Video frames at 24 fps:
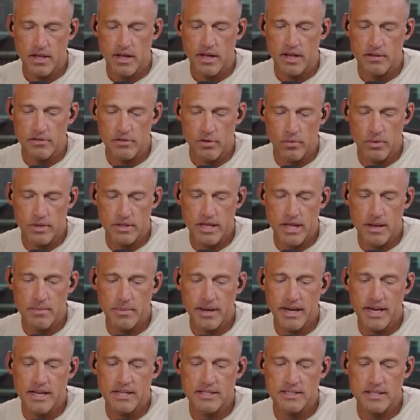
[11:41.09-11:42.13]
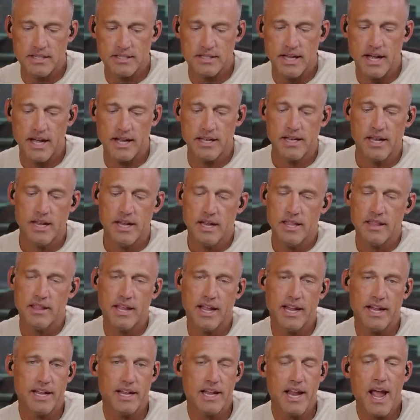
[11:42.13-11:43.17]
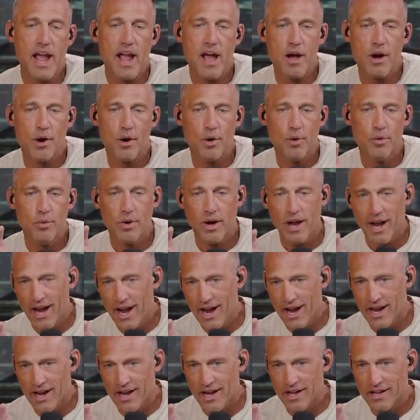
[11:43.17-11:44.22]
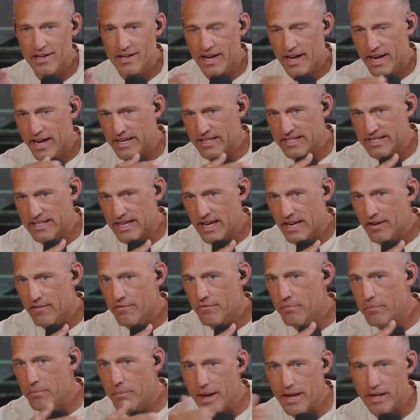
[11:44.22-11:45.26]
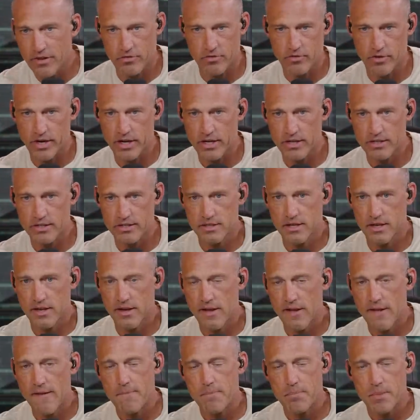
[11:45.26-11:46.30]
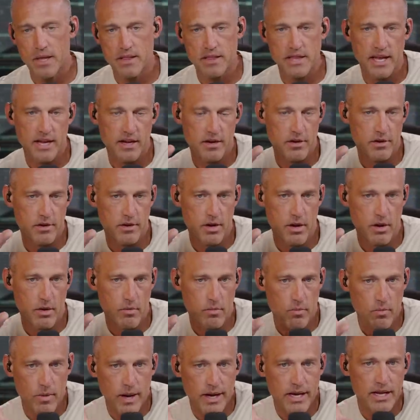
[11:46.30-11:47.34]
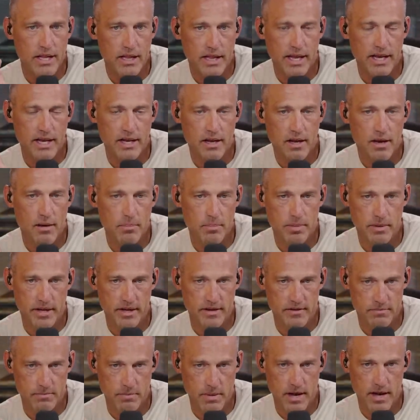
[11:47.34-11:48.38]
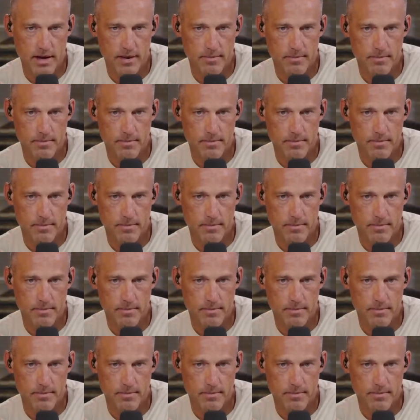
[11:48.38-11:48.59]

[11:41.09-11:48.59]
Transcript: And so, what that means is that they now had a set of metrics that they could regulate companies by.